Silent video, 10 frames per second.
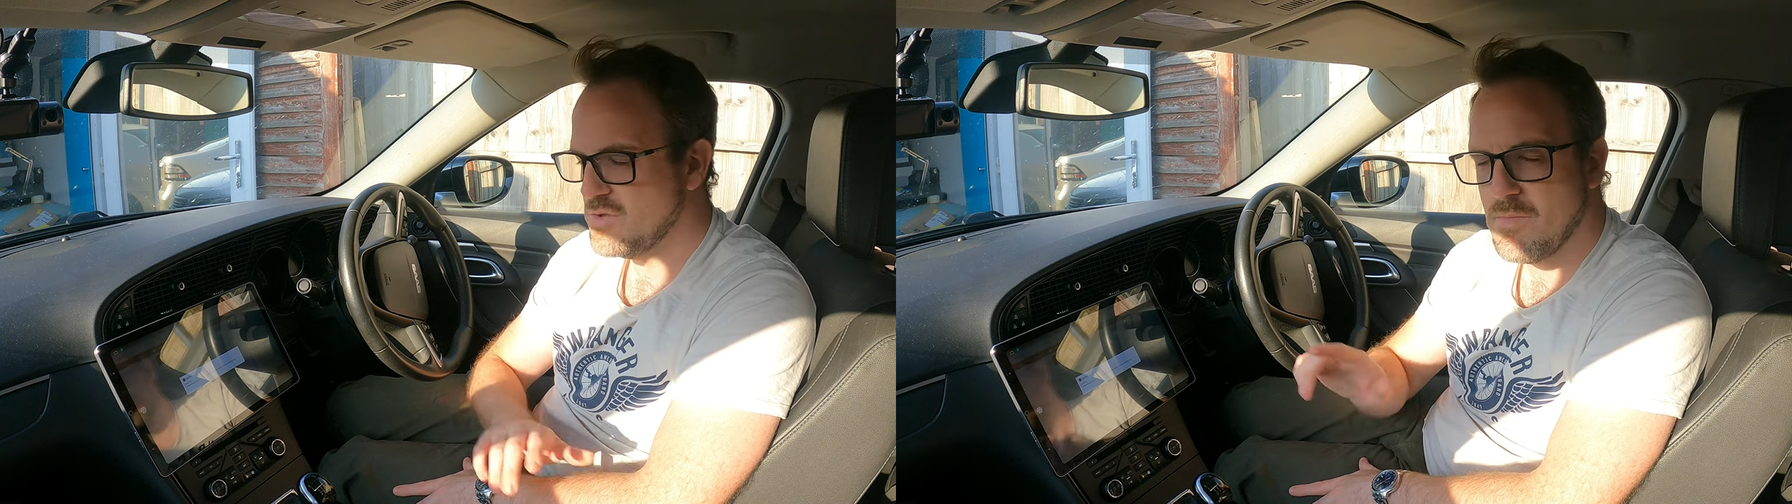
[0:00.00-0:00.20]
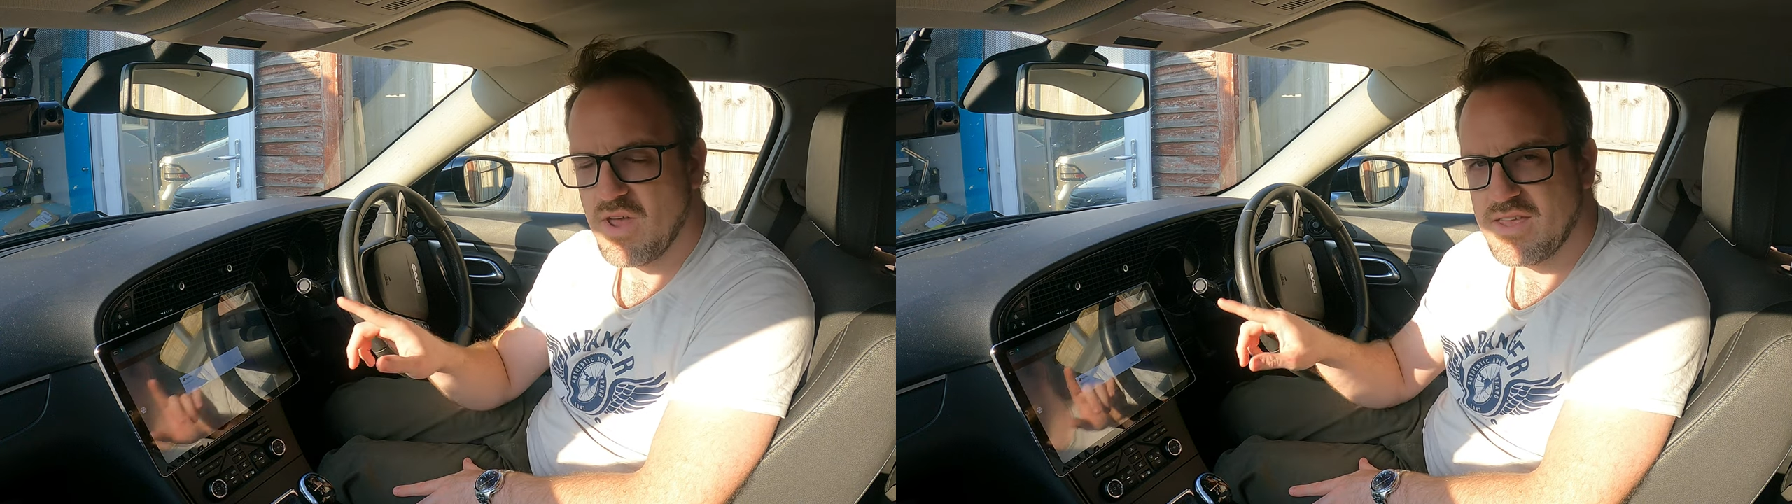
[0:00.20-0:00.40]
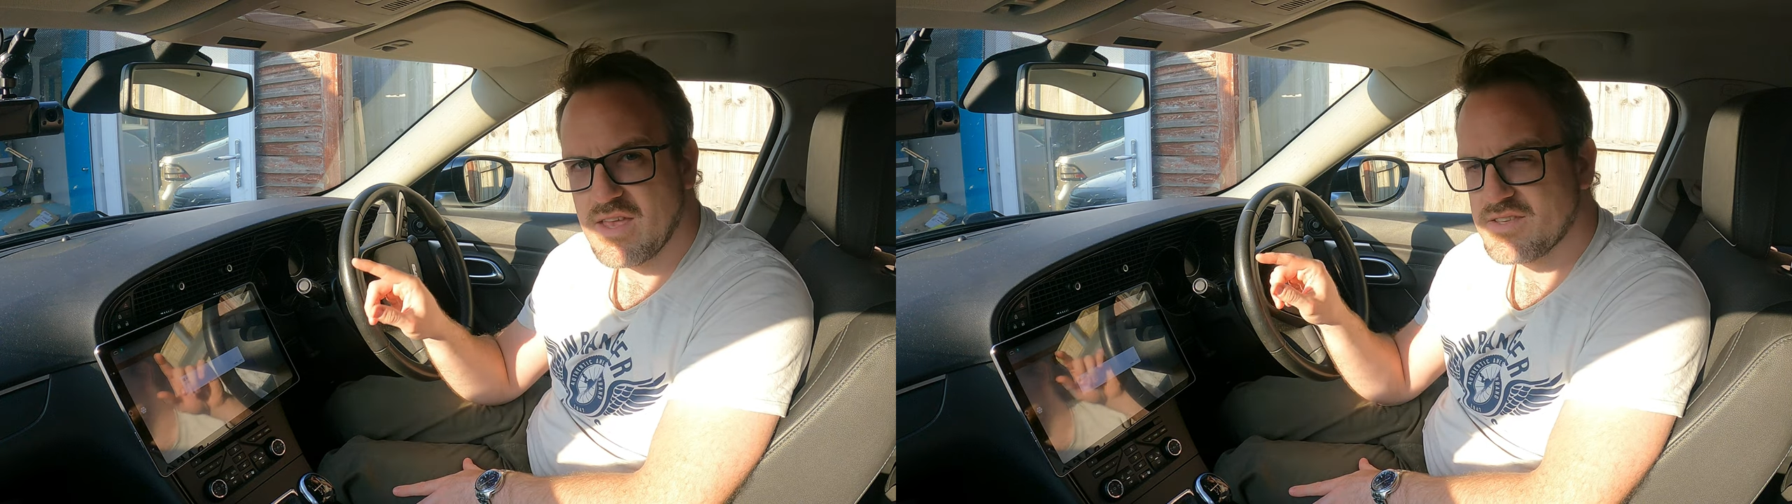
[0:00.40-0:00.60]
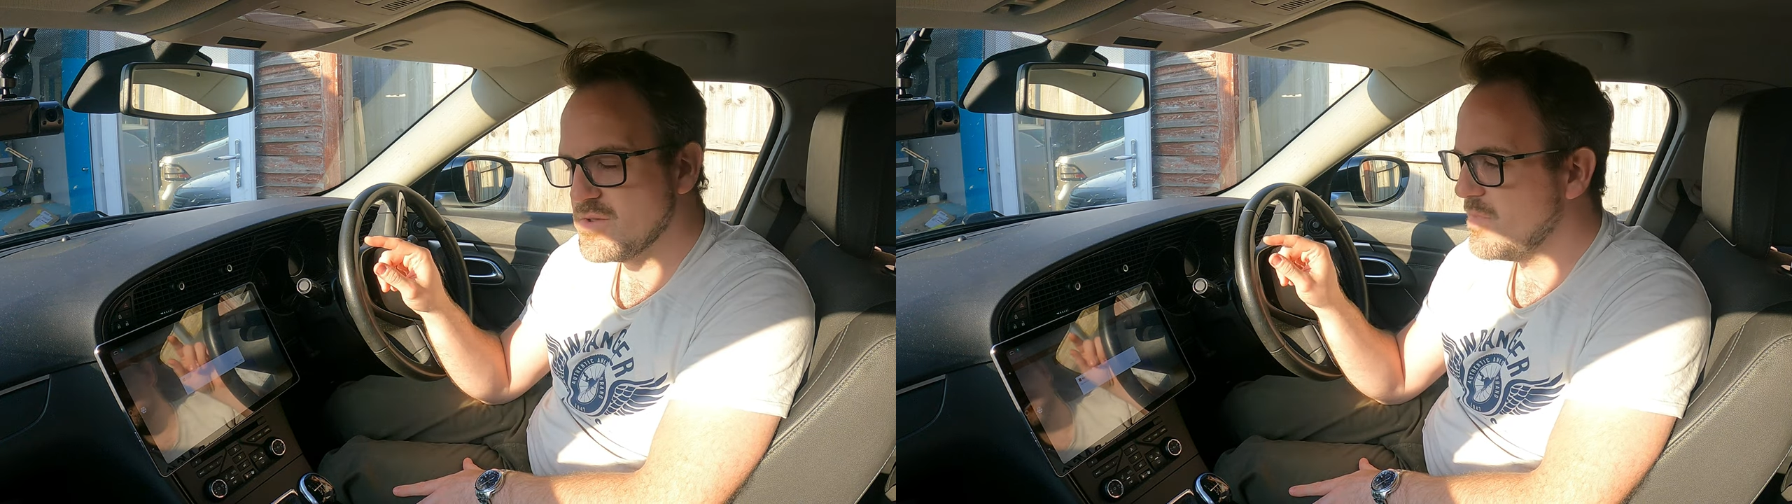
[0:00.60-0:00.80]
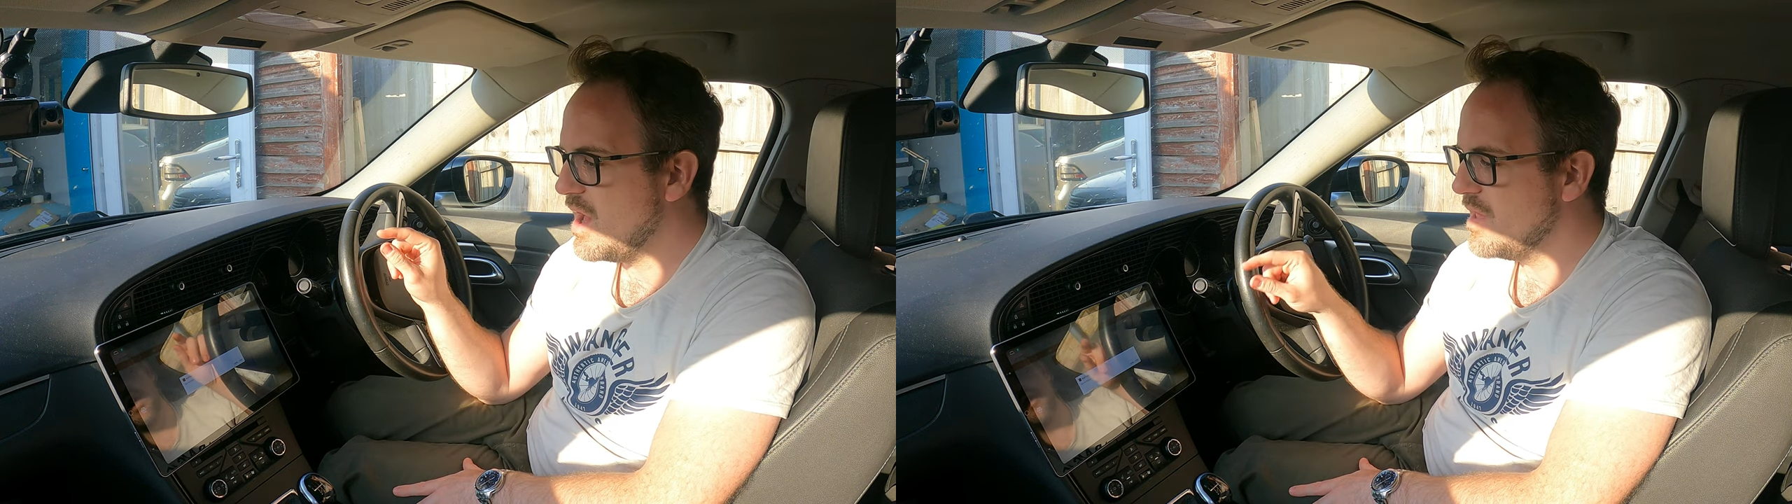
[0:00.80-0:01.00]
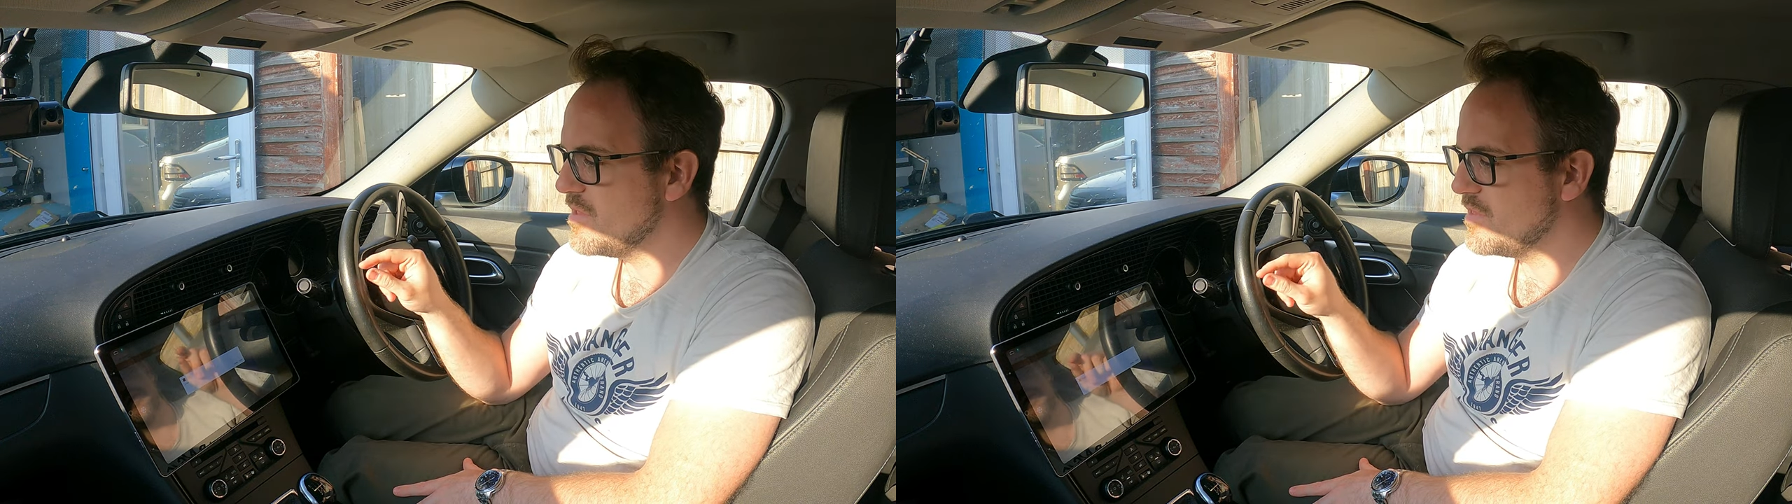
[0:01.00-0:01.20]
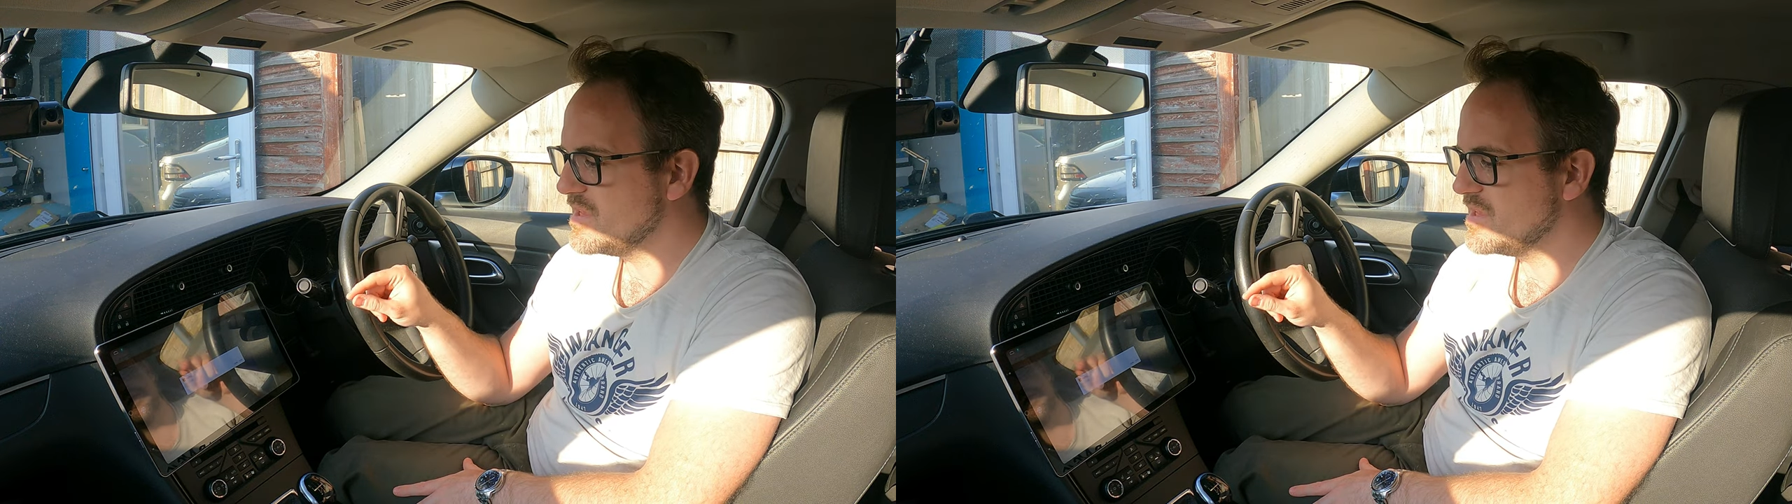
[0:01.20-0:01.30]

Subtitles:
You might get some other